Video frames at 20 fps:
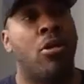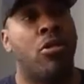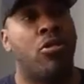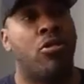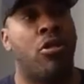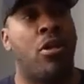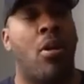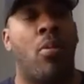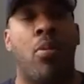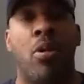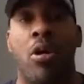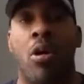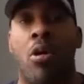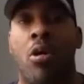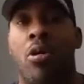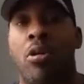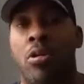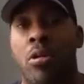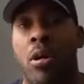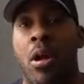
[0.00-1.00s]
so that we
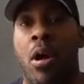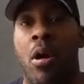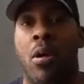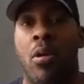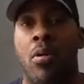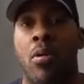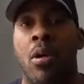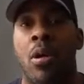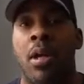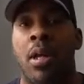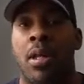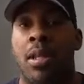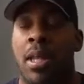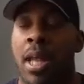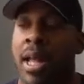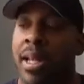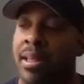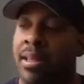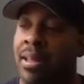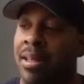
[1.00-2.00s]
all know
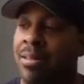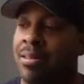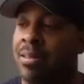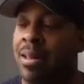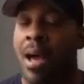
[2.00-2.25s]
that this